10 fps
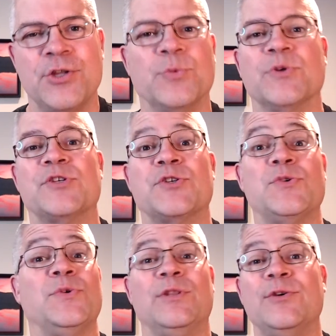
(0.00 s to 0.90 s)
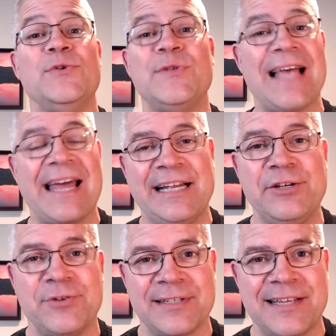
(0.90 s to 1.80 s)
you will soon lose that
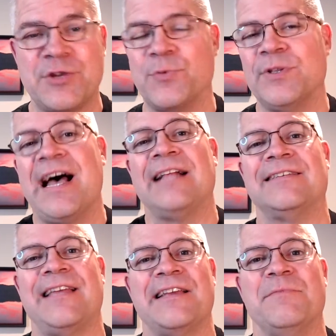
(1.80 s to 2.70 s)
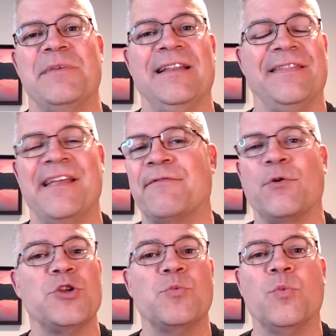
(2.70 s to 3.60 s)
interest and you will not stay committed, and
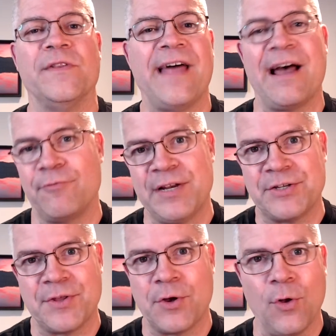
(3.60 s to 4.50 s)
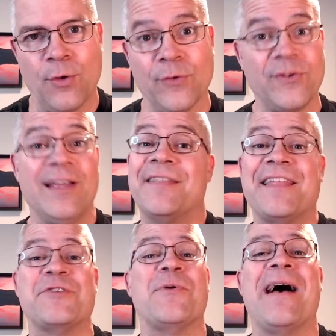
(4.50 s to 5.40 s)
therefore you will not reach the goals
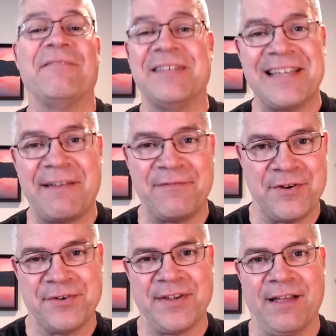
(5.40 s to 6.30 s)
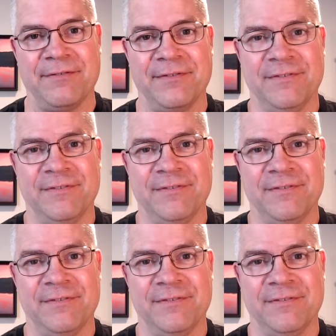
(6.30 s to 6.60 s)
that you haven't set for yourself.